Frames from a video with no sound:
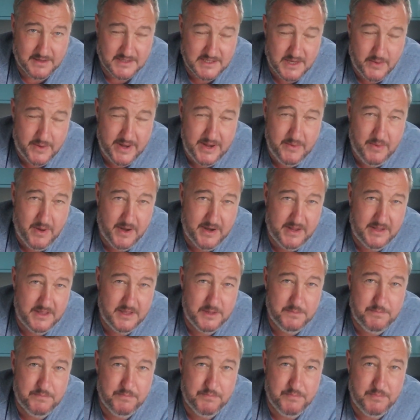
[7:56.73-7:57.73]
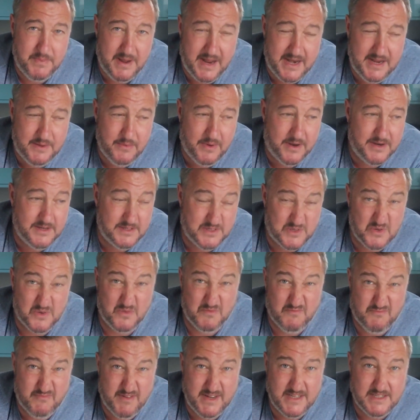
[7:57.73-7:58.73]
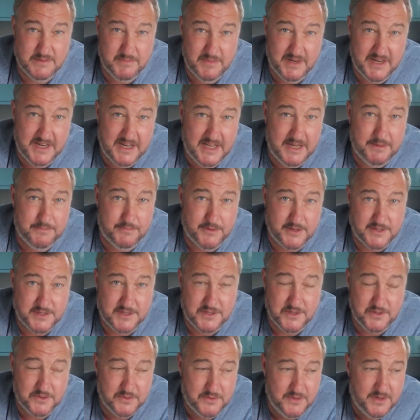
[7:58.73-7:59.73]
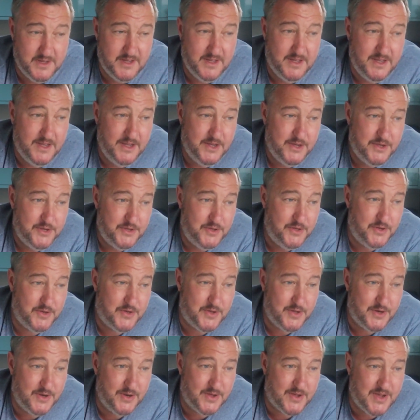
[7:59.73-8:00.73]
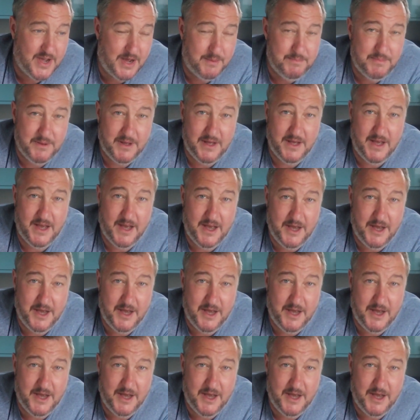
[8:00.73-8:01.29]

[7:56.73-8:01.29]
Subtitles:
So anyone that's sort of reasonably near Bristol, you can look up